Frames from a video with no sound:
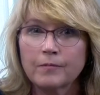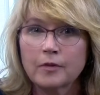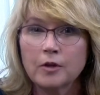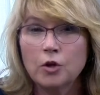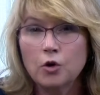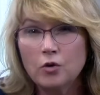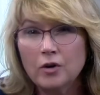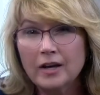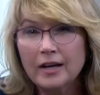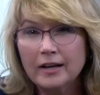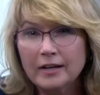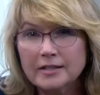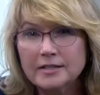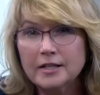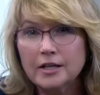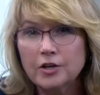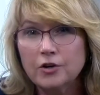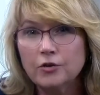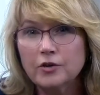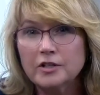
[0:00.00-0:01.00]
You can
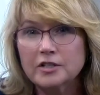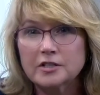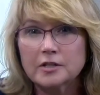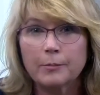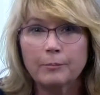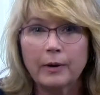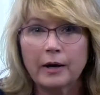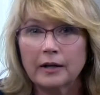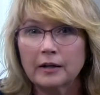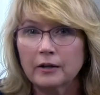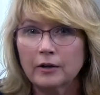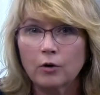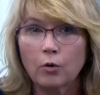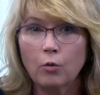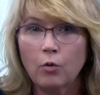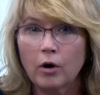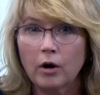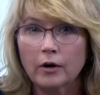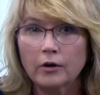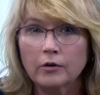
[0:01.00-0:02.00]
continue to sip on a little
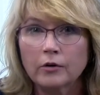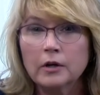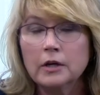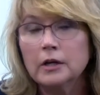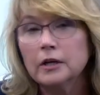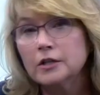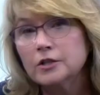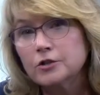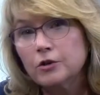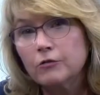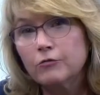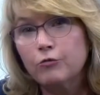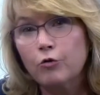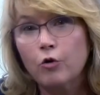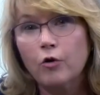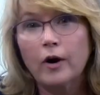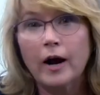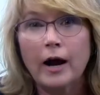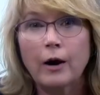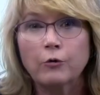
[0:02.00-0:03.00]
water until
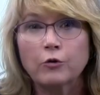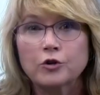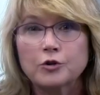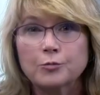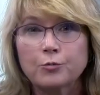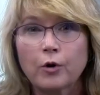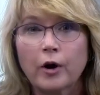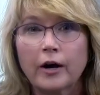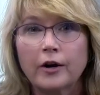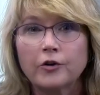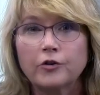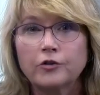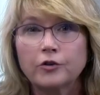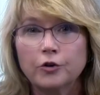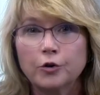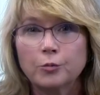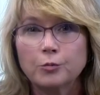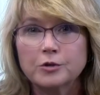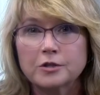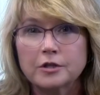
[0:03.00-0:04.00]
4 hours prior to
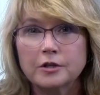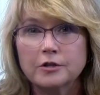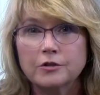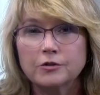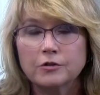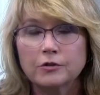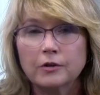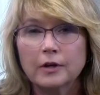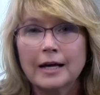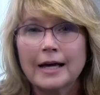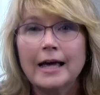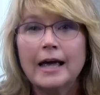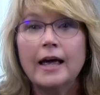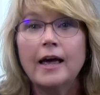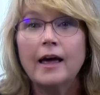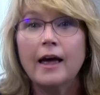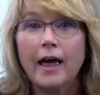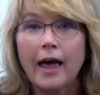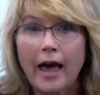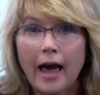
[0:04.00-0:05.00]
your procedure.
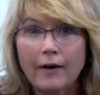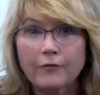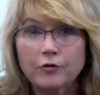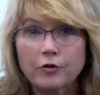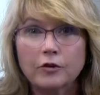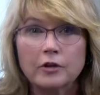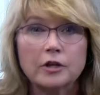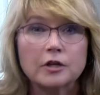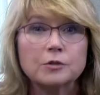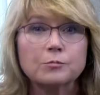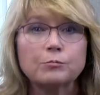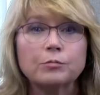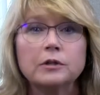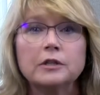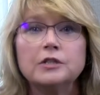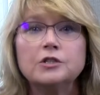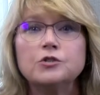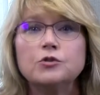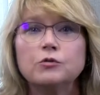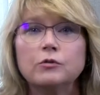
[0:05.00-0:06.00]
After this,
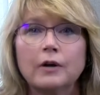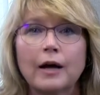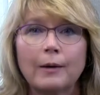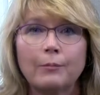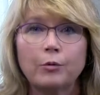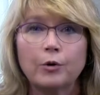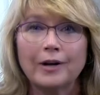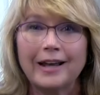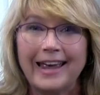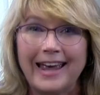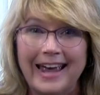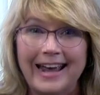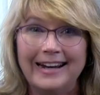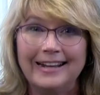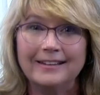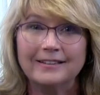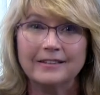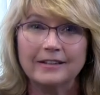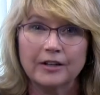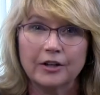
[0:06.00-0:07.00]
please do not put
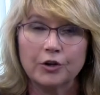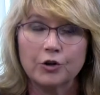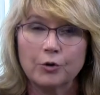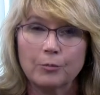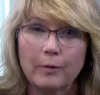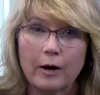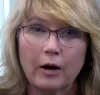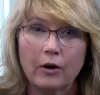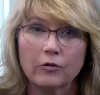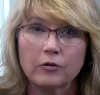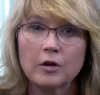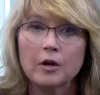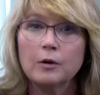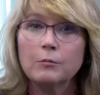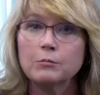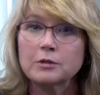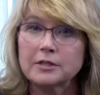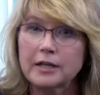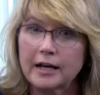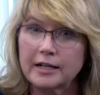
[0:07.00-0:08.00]
anything in your mouth
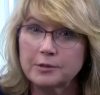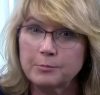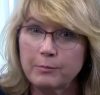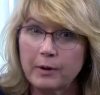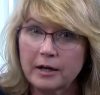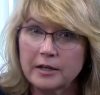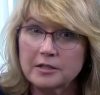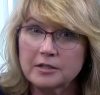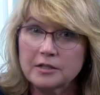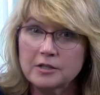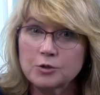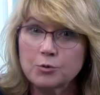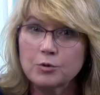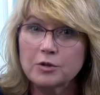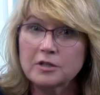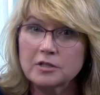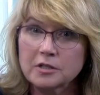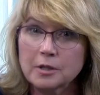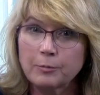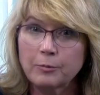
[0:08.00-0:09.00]
besides medicines with
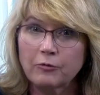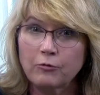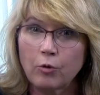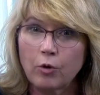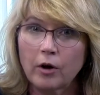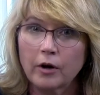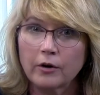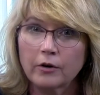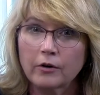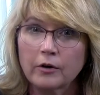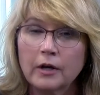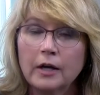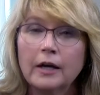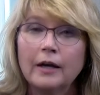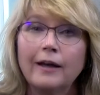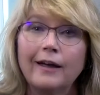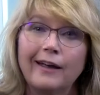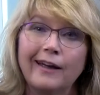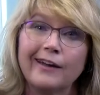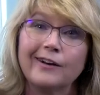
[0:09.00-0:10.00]
a sip of water
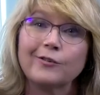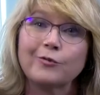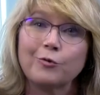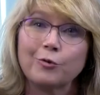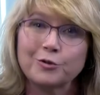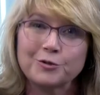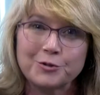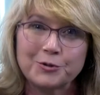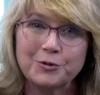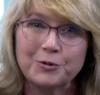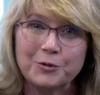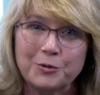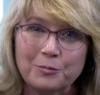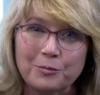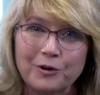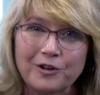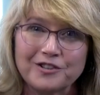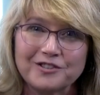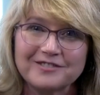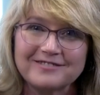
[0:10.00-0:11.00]
and, of course, your
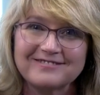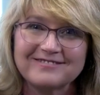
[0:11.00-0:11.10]
toothbrush.